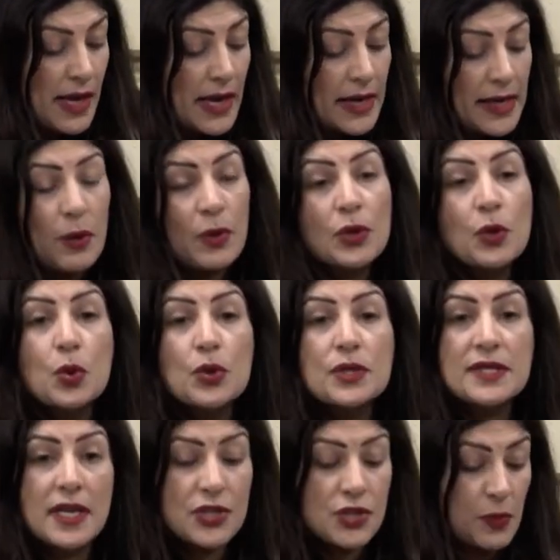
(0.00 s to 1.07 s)
And our
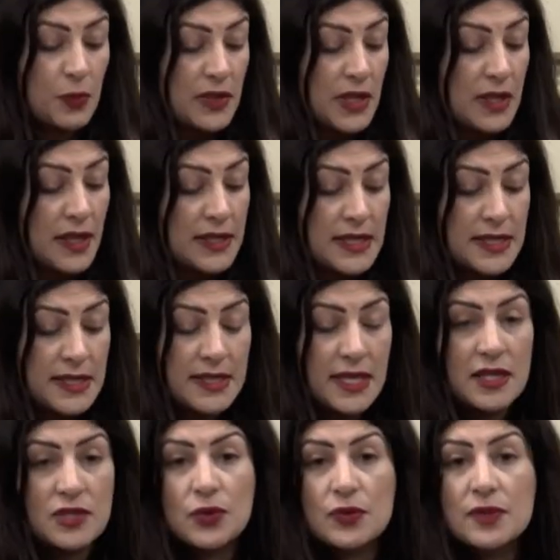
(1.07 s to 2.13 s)
coordination with the United
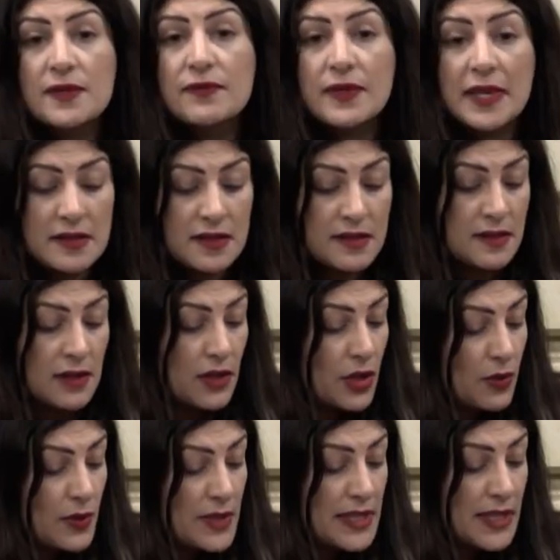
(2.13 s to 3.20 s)
States on defence,
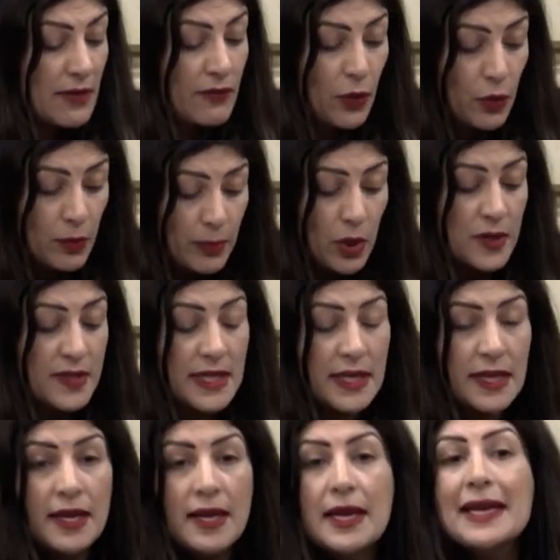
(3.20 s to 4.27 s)
security and foreign
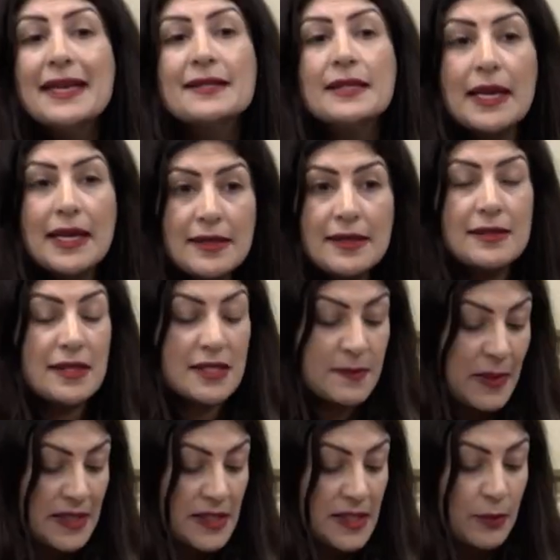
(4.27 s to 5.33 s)
policy is
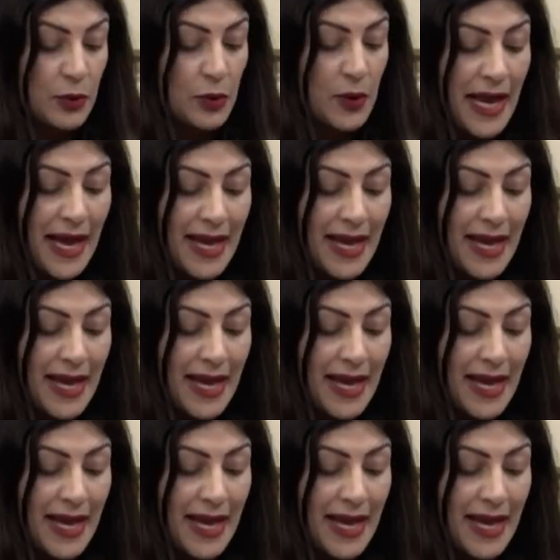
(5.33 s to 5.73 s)
indispensable,